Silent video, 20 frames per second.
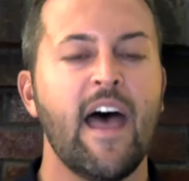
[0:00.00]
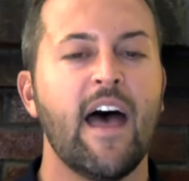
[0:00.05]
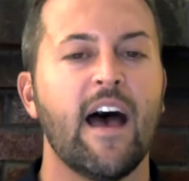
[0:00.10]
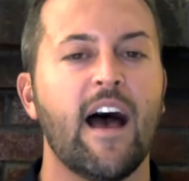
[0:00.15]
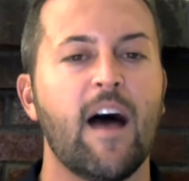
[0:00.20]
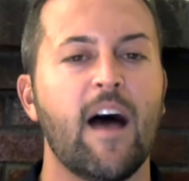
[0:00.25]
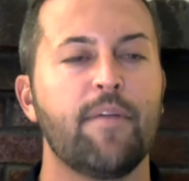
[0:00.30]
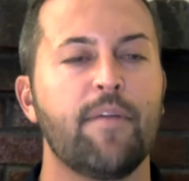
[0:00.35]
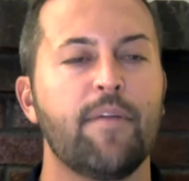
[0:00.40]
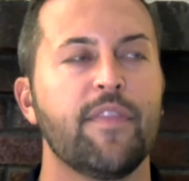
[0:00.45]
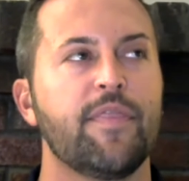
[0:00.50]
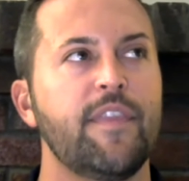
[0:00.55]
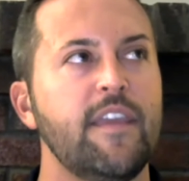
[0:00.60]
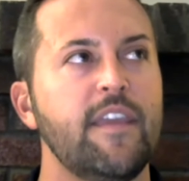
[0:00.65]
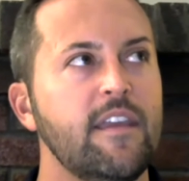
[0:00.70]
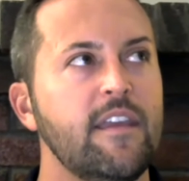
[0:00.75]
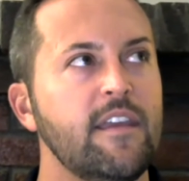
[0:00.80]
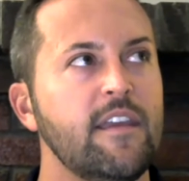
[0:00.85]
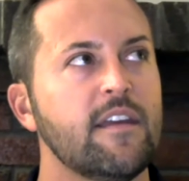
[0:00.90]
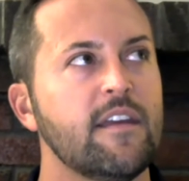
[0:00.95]
But
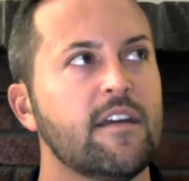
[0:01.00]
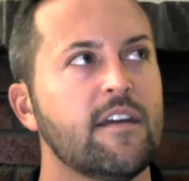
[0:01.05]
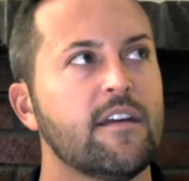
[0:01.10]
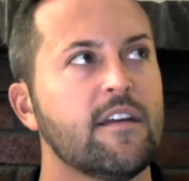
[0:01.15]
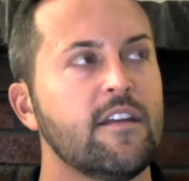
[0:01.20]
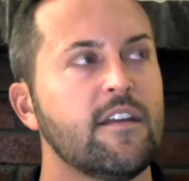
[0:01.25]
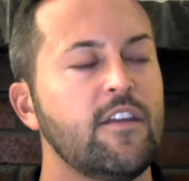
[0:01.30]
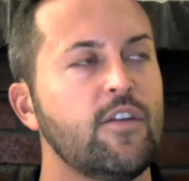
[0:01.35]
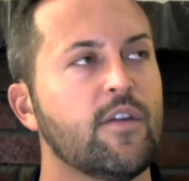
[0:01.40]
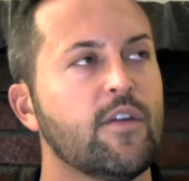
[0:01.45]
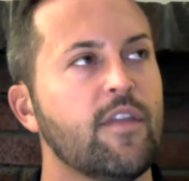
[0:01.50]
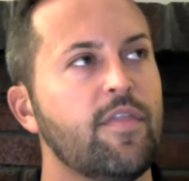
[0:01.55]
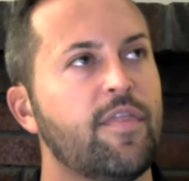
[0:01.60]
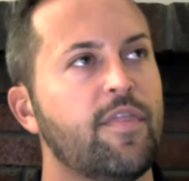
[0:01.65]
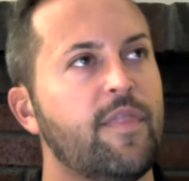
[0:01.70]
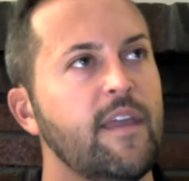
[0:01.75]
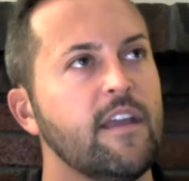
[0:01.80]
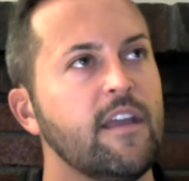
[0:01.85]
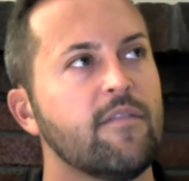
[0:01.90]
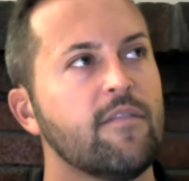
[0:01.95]
you can
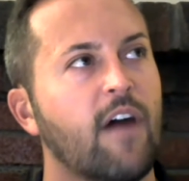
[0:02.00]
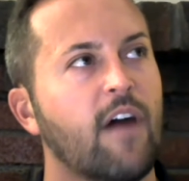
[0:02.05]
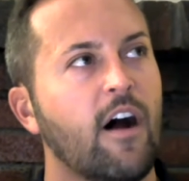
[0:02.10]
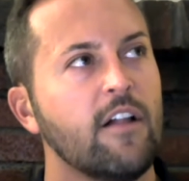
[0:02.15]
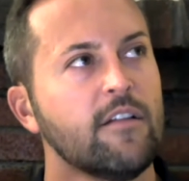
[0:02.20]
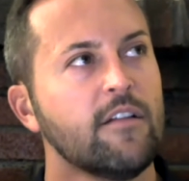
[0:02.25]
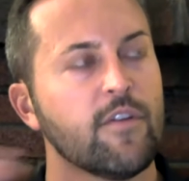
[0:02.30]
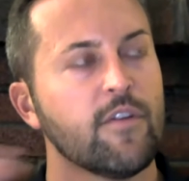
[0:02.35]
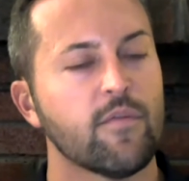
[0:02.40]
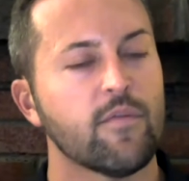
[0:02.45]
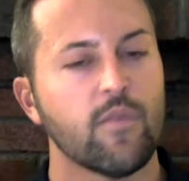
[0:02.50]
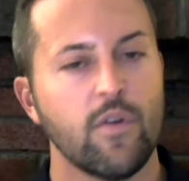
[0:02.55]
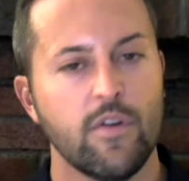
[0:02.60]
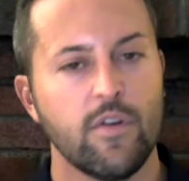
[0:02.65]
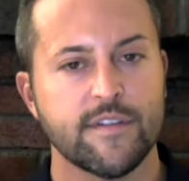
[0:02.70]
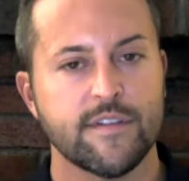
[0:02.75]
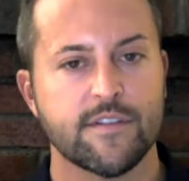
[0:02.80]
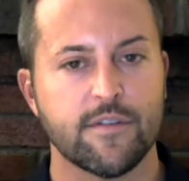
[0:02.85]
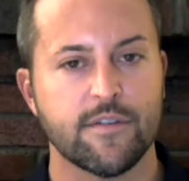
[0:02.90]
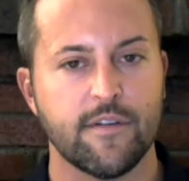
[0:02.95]
think of all of the
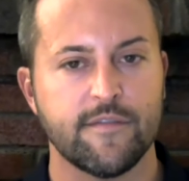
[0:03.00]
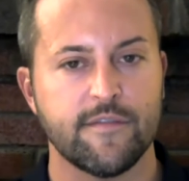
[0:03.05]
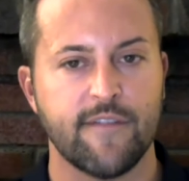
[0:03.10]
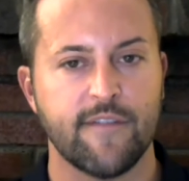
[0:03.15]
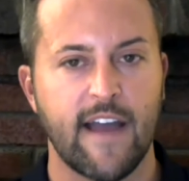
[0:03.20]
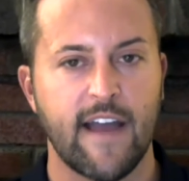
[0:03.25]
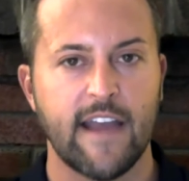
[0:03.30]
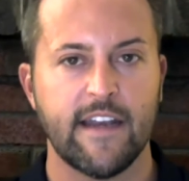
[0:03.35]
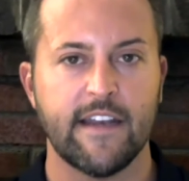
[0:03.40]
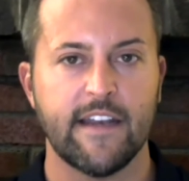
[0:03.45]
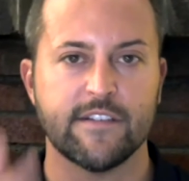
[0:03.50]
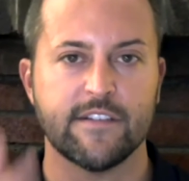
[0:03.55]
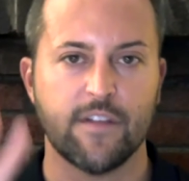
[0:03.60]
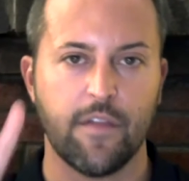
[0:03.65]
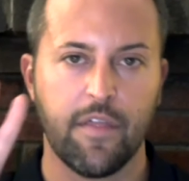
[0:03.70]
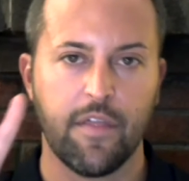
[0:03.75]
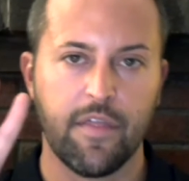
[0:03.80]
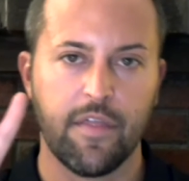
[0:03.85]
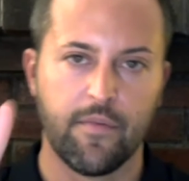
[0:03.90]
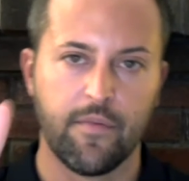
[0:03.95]
roles sort of divided into
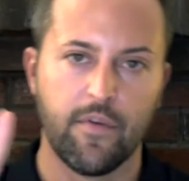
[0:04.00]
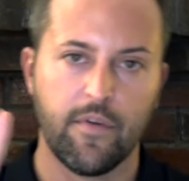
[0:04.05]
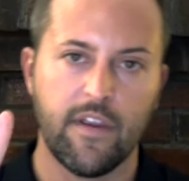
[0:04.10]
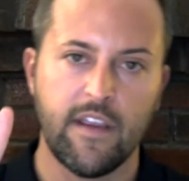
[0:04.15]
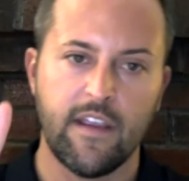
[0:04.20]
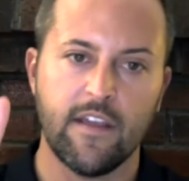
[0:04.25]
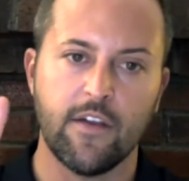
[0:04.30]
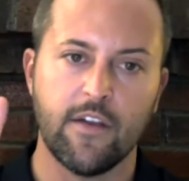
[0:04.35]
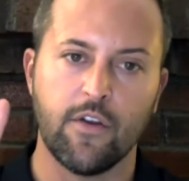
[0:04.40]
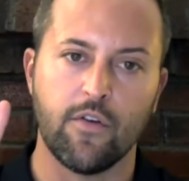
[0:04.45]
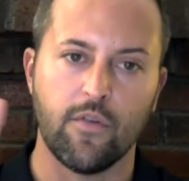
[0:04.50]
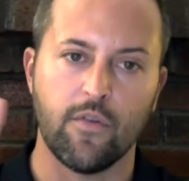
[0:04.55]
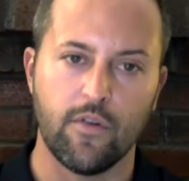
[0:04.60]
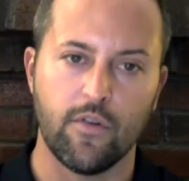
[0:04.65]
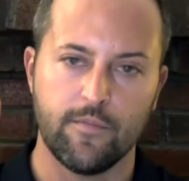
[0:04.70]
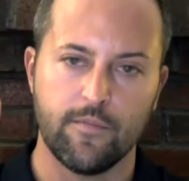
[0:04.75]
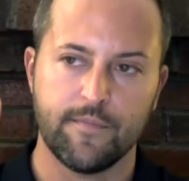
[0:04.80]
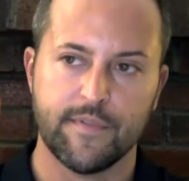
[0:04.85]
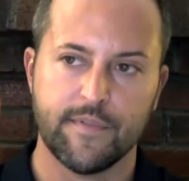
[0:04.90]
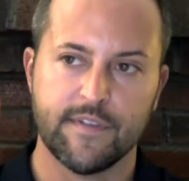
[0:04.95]
3
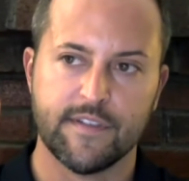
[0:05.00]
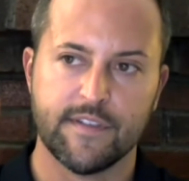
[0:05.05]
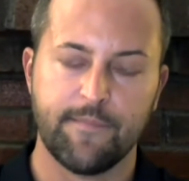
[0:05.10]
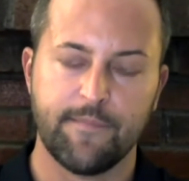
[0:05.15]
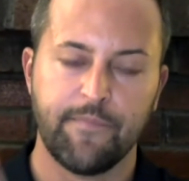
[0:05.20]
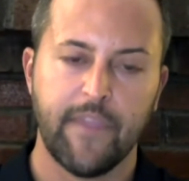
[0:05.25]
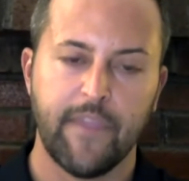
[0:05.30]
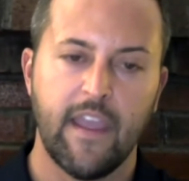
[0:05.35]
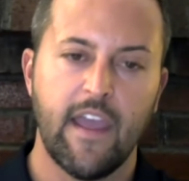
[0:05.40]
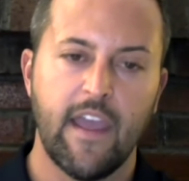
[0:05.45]
groups.